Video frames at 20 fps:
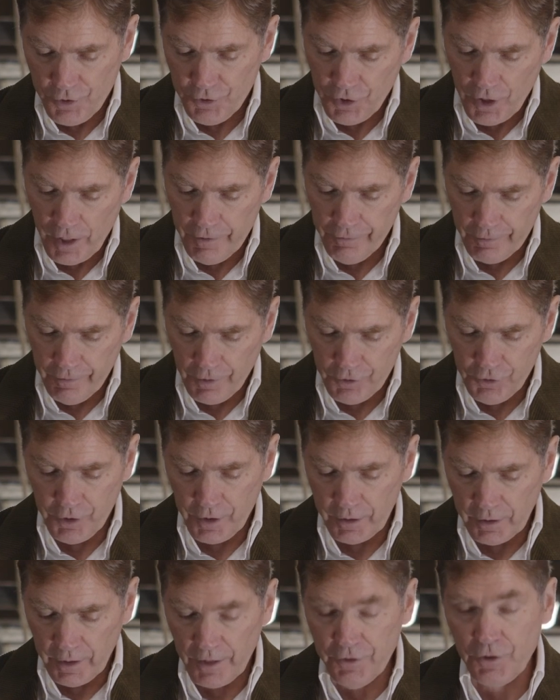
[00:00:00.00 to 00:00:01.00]
chief of the
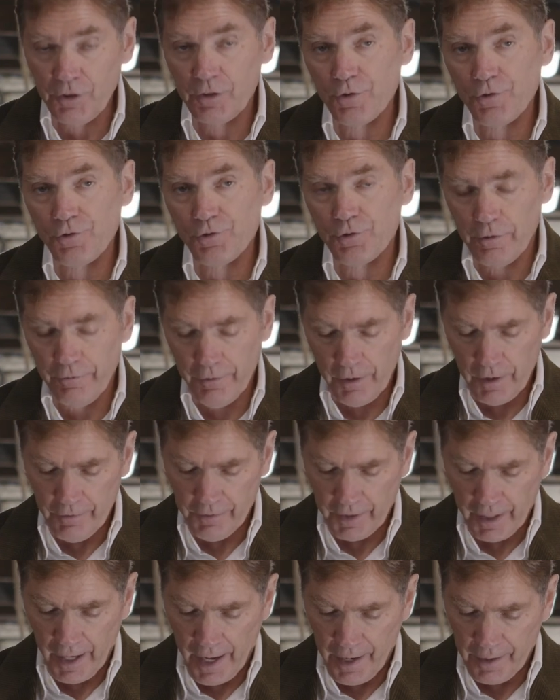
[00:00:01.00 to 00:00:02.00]
Geological Survey
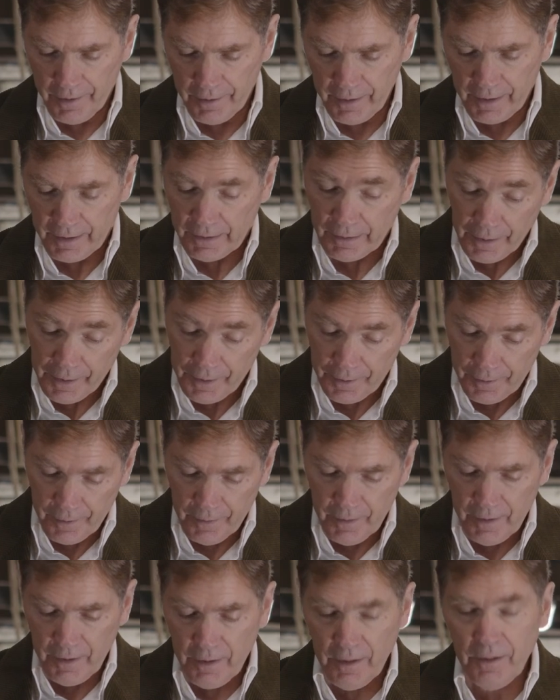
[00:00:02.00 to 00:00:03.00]
of Canada and later
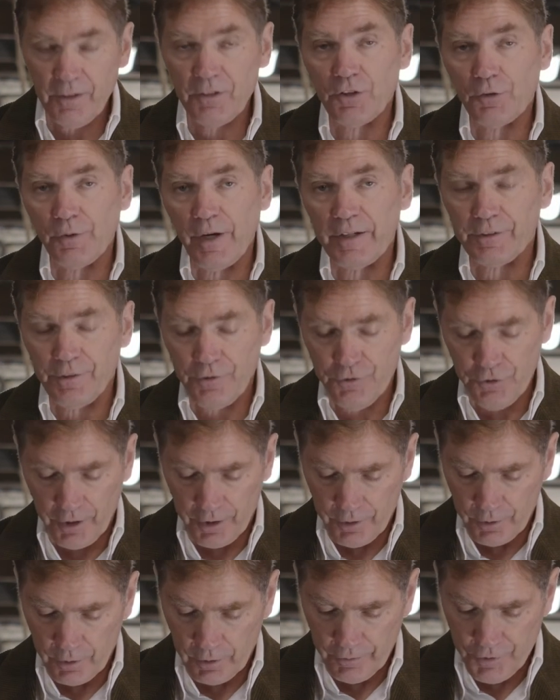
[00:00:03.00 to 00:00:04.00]
Director
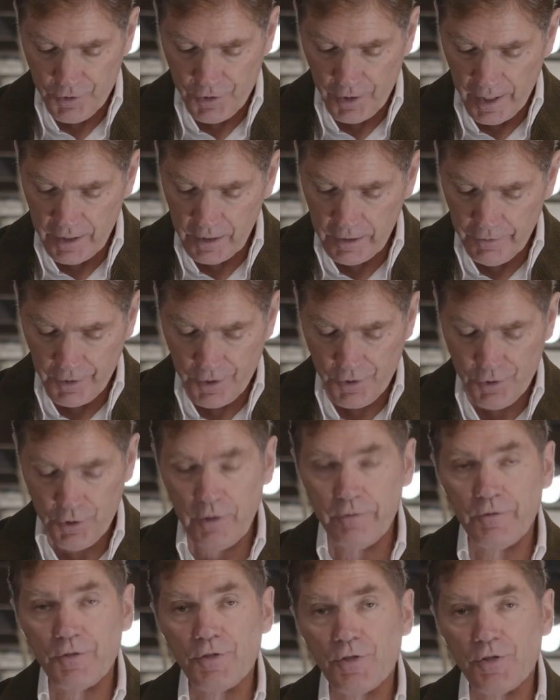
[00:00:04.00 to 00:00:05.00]
General of Scientific
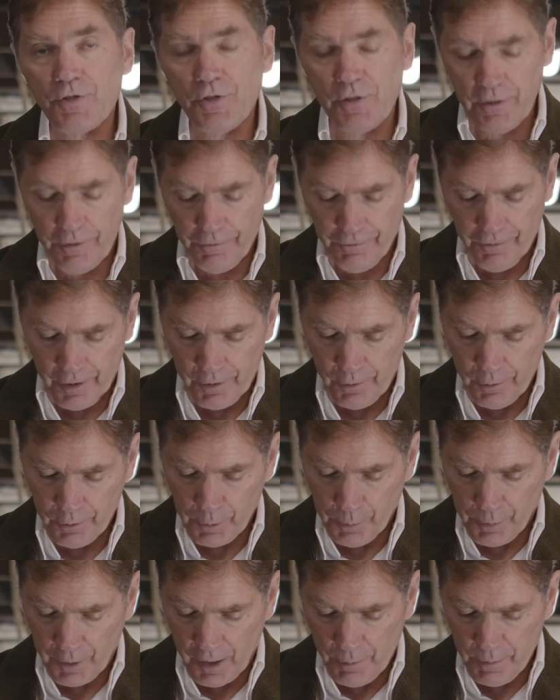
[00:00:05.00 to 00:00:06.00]
Services in the Federal
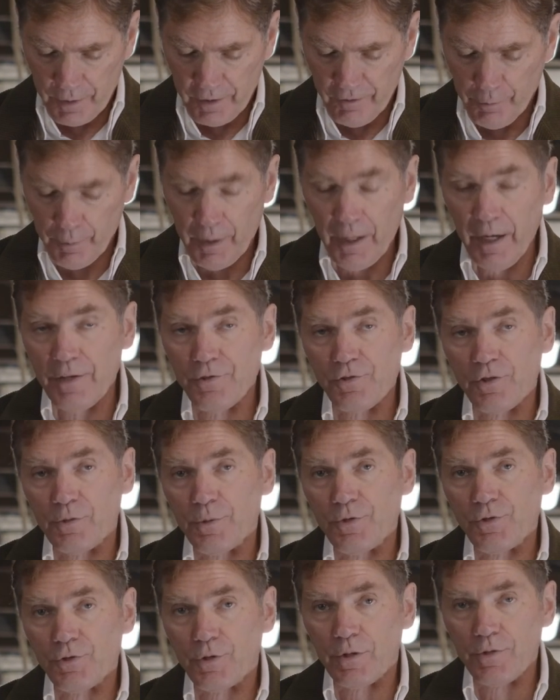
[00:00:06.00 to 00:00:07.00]
Department of Mines and
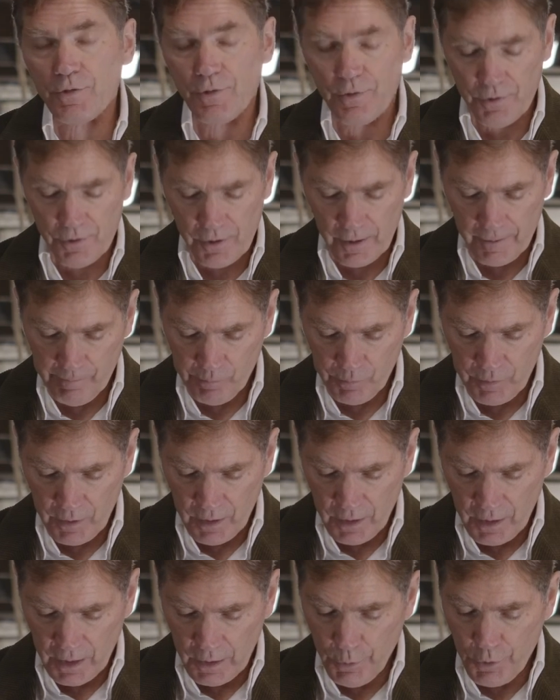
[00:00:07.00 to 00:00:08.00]
Resources.
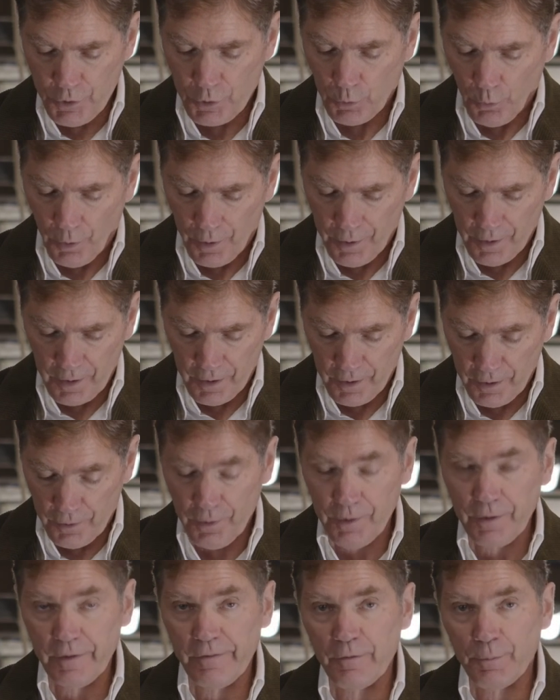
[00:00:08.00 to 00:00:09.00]
He was awarded an
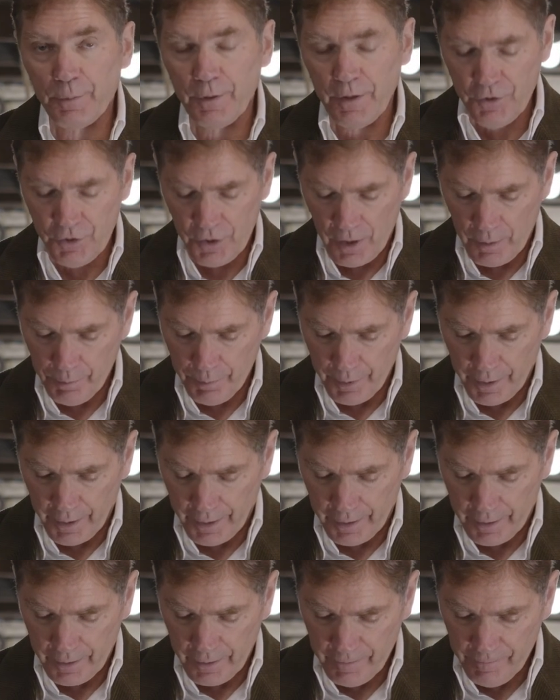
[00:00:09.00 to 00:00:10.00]
Order of the British
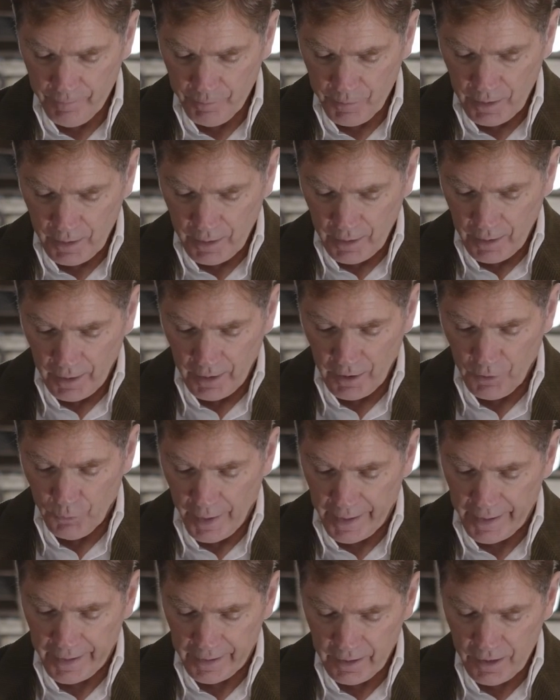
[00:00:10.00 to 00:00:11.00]
Empire in
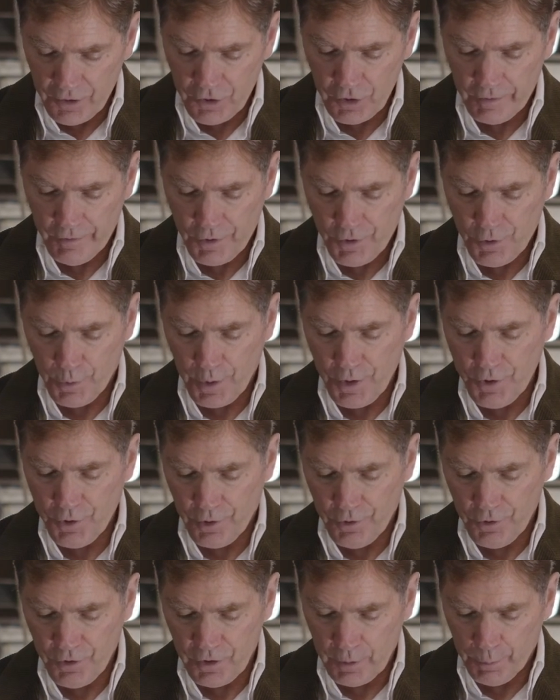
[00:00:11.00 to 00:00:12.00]
recognition of his
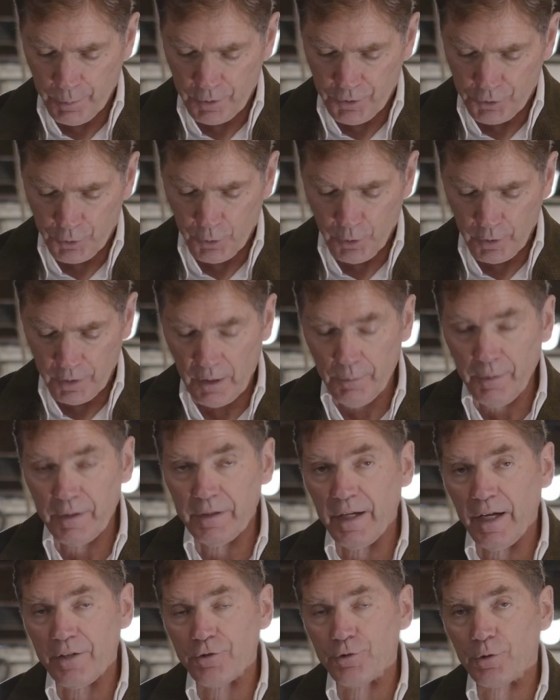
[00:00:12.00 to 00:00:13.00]
research into petroleum and
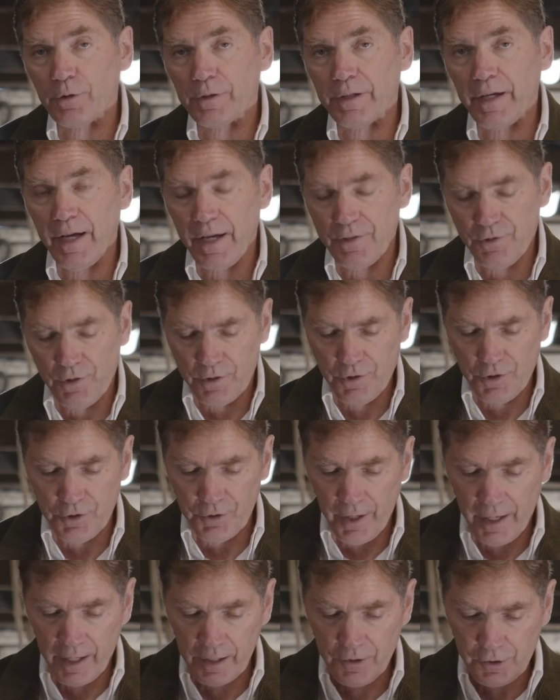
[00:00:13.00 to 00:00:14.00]
natural gas
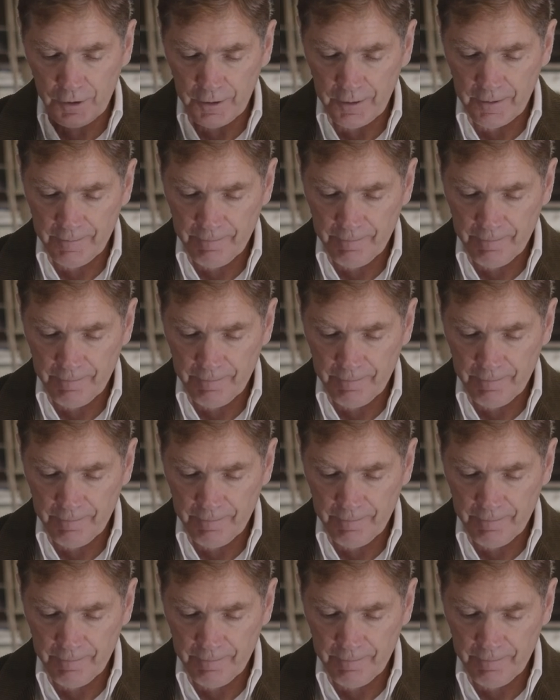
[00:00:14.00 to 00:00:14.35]
extraction.